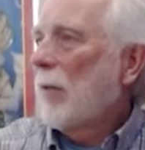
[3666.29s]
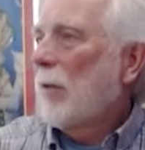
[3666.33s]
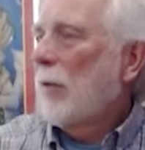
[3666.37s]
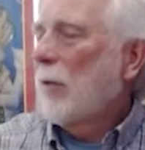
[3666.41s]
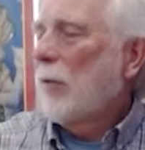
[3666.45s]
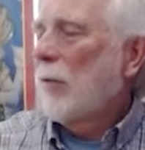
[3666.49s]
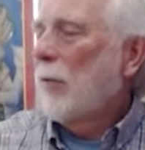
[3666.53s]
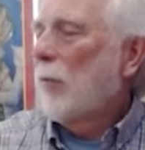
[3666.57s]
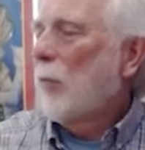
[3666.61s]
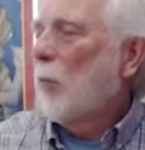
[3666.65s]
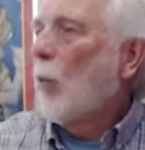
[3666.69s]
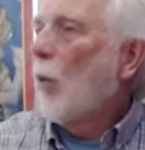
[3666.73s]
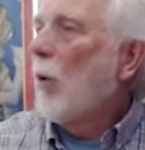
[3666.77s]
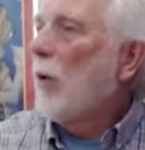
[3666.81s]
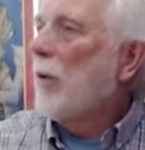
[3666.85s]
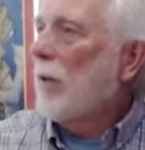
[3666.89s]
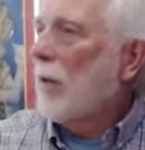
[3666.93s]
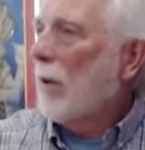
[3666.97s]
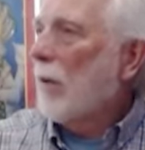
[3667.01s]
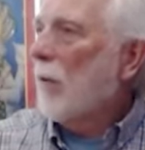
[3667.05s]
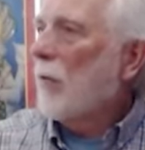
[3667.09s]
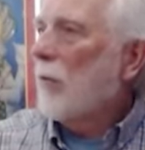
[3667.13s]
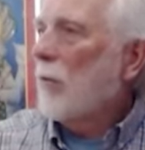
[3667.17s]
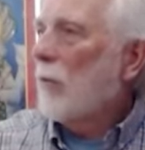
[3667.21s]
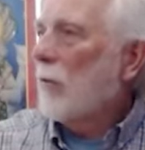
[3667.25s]
There's
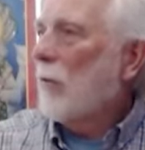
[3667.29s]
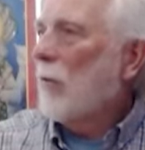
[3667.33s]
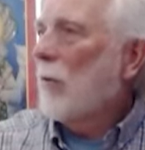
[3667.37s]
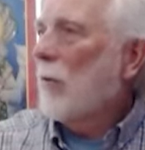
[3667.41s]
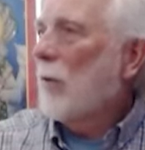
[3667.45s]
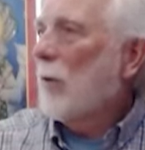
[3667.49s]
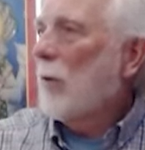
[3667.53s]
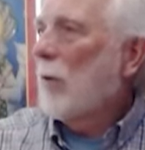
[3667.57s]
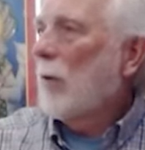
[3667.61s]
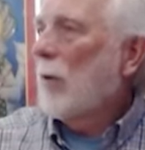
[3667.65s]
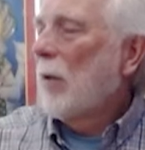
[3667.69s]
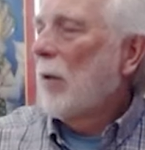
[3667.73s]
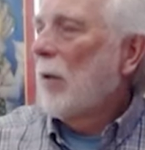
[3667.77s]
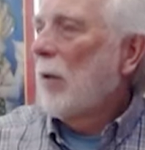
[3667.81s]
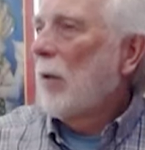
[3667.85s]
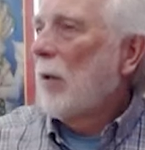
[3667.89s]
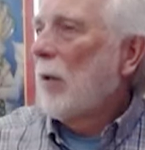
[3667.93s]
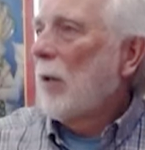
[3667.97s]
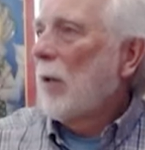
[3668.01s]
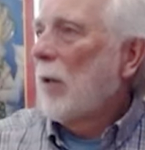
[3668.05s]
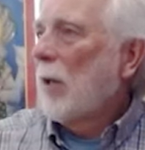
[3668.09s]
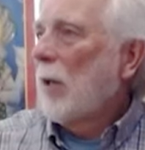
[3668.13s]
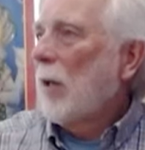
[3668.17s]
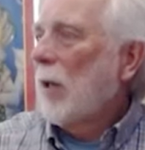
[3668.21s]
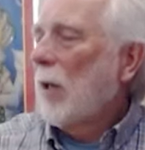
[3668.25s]
oneness.
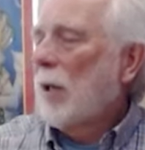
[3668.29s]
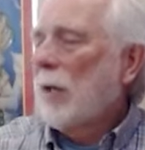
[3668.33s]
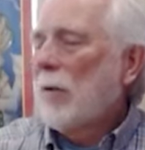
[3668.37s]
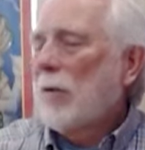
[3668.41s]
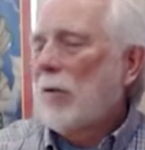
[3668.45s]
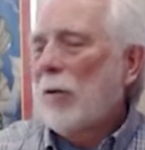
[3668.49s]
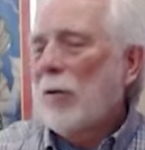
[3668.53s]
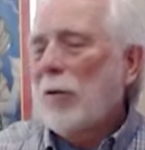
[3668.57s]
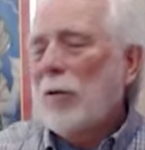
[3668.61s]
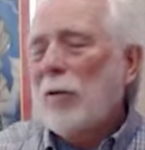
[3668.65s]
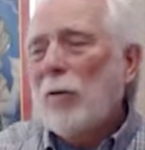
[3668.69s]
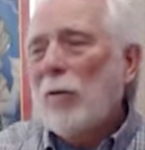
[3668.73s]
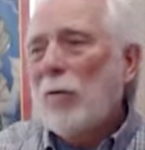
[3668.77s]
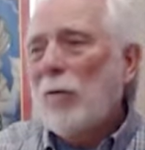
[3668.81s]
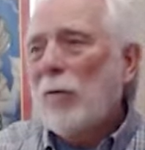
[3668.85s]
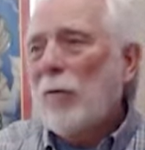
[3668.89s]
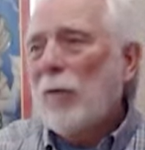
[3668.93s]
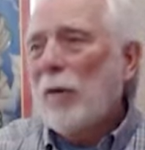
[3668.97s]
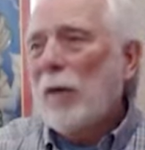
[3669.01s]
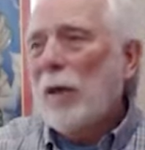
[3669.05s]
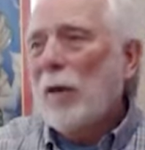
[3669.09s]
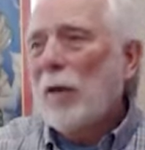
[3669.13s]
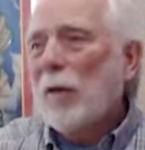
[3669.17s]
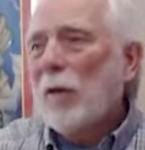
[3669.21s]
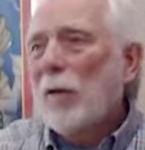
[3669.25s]
Until you
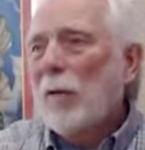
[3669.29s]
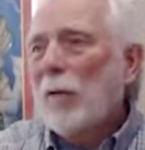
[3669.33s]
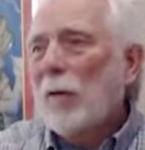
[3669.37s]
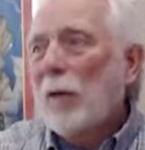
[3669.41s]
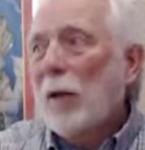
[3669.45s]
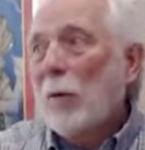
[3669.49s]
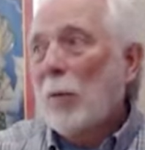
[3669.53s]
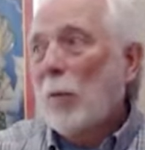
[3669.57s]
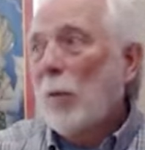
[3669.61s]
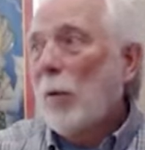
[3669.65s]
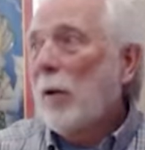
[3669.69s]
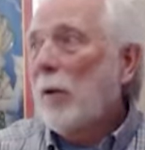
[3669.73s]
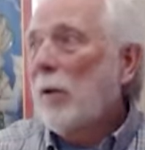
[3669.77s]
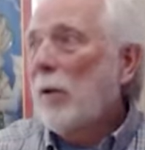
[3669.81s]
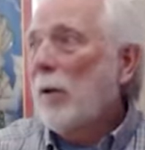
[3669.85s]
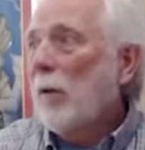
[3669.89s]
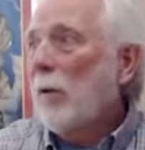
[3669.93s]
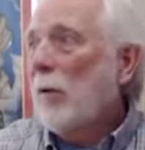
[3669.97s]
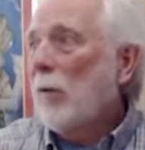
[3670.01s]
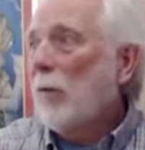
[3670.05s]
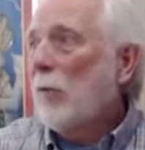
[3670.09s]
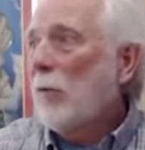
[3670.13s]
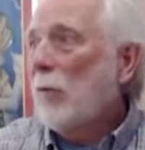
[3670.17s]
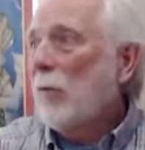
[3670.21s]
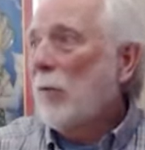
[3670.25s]
feel that
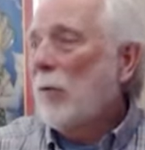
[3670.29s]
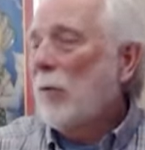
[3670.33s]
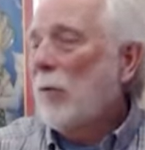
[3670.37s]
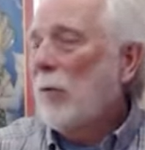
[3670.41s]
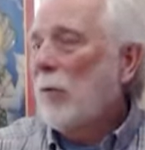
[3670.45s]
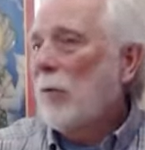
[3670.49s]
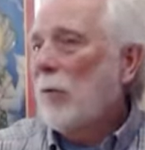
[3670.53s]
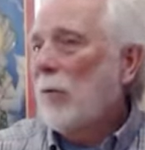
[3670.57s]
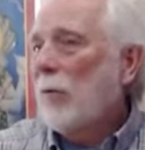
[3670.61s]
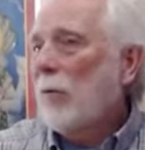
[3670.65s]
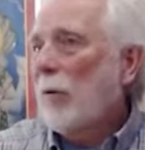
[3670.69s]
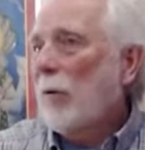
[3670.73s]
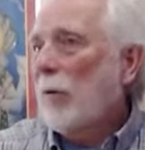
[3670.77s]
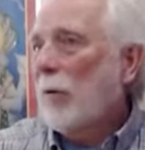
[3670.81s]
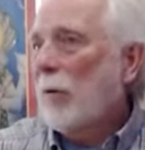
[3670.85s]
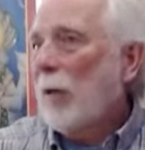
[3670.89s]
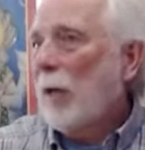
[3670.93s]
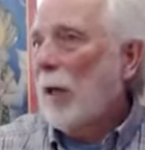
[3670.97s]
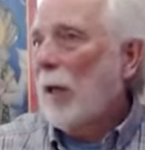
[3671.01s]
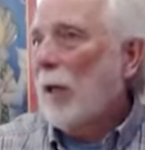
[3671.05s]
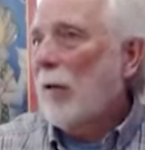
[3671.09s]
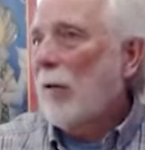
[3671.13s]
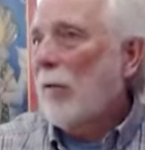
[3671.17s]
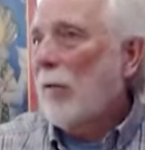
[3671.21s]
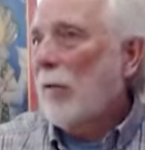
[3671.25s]
oneness, you're still
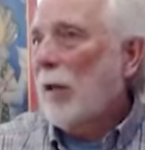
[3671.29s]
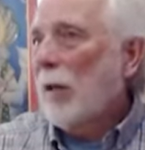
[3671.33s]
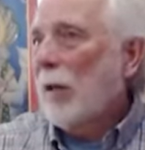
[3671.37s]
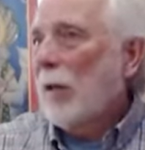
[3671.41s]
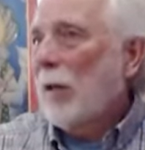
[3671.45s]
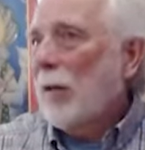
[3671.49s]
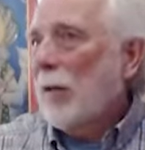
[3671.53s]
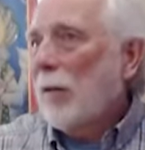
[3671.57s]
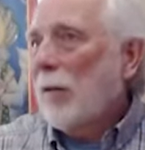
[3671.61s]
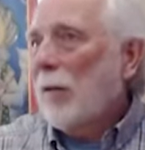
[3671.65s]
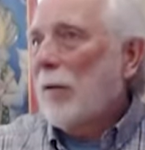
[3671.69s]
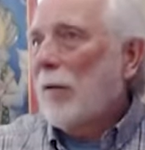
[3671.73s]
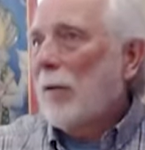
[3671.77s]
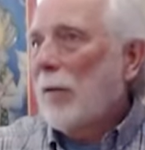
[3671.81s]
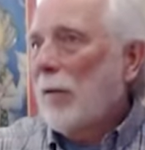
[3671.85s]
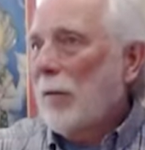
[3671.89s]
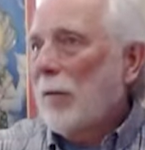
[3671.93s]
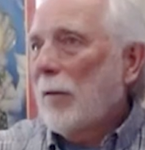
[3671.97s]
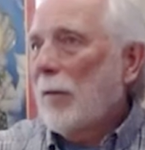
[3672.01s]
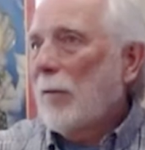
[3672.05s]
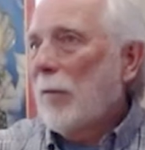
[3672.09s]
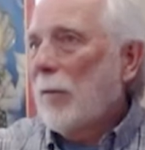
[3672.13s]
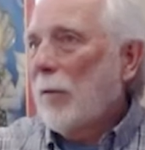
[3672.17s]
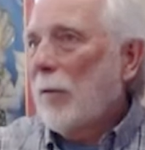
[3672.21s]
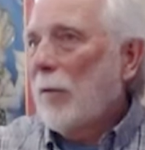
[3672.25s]
kind of like
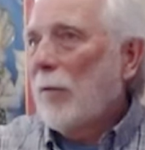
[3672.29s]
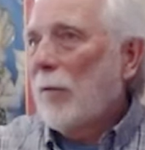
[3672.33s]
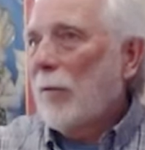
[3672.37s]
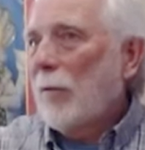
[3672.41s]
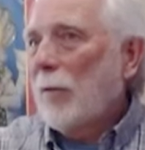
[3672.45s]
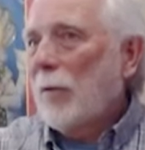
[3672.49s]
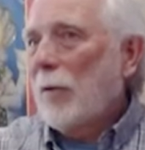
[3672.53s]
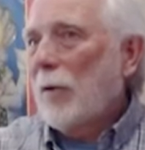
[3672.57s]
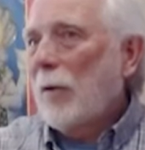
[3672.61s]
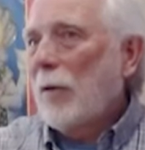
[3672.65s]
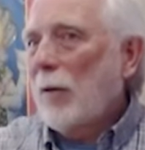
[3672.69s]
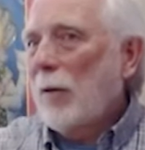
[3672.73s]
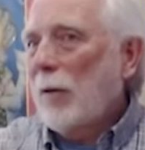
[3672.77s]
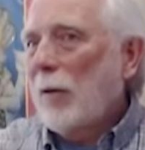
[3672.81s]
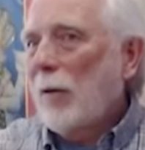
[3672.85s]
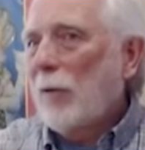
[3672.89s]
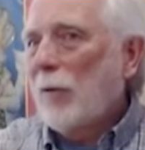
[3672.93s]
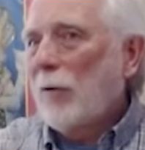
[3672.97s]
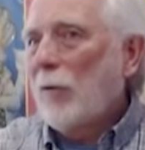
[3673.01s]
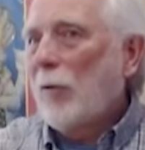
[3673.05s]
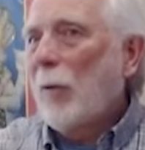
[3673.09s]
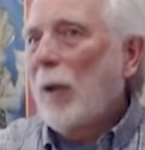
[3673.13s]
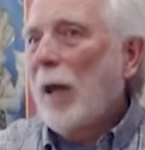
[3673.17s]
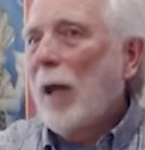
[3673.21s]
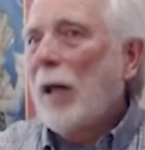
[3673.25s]
you're
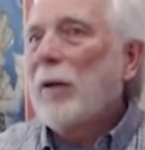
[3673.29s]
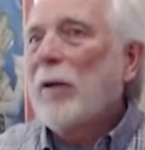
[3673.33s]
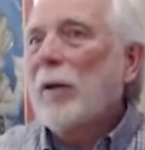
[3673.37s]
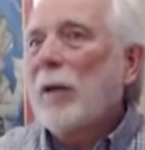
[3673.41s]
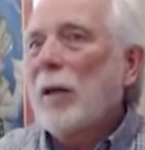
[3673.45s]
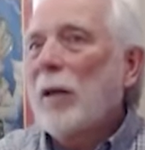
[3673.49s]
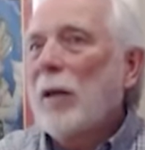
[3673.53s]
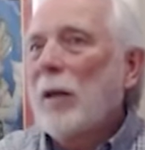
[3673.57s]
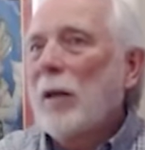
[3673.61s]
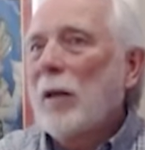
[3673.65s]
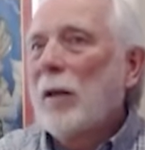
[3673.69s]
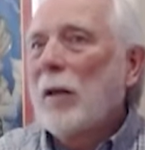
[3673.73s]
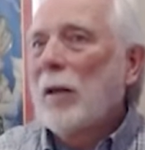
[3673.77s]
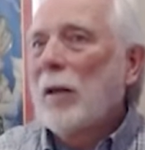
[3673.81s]
in duality